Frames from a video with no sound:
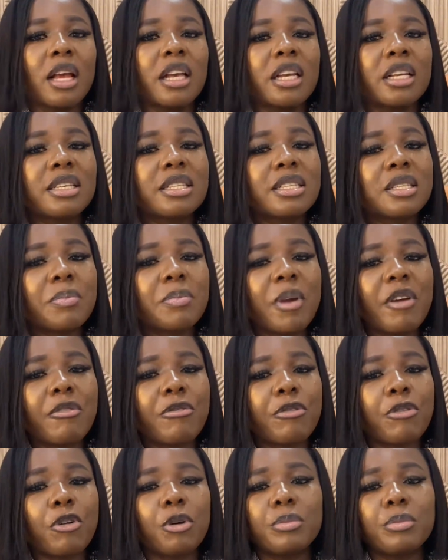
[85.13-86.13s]
It may,
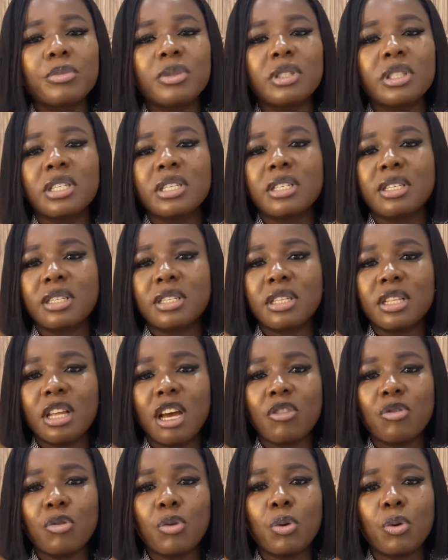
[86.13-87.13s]
from this
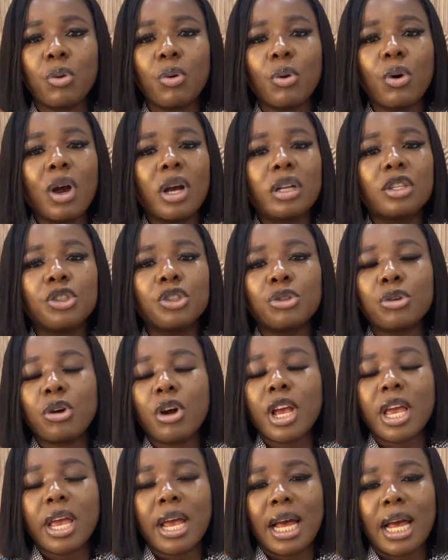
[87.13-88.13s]
scenario, draw
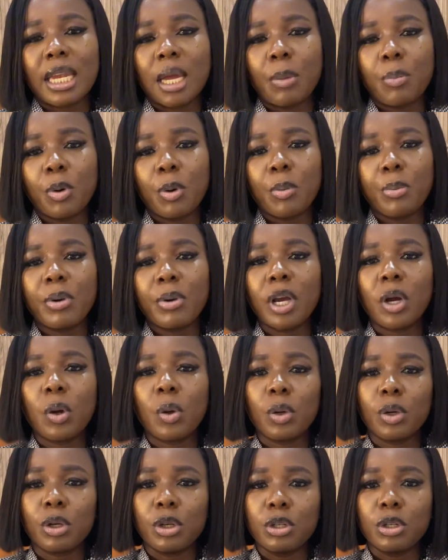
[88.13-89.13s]
an appropriate
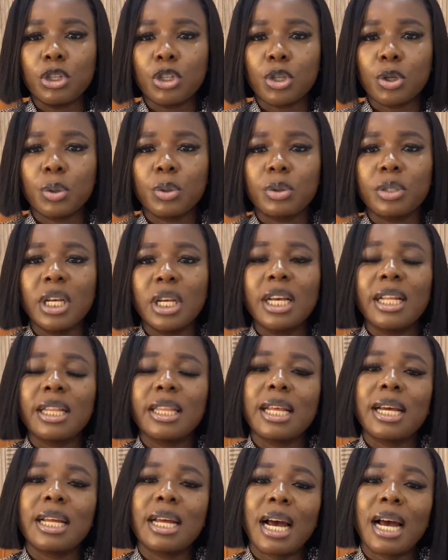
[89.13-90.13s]
conclusion
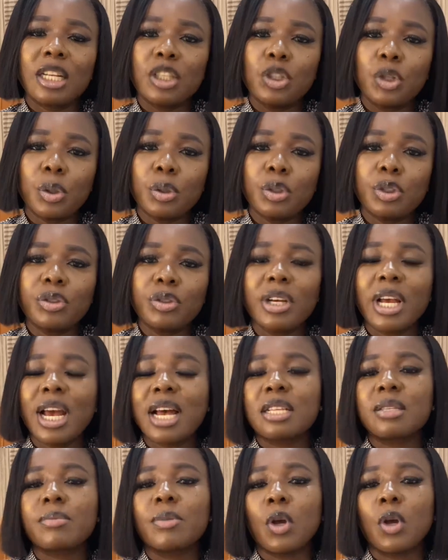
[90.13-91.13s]
that adultery
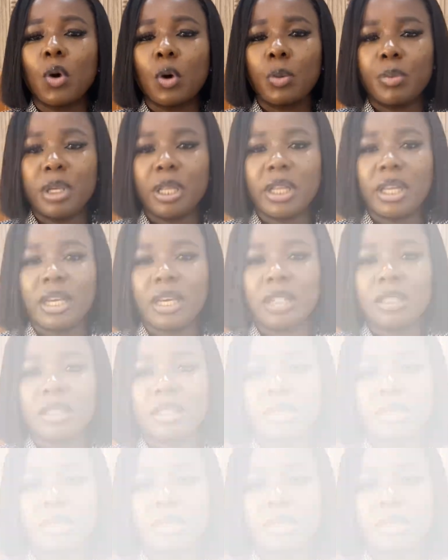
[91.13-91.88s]
has been committed.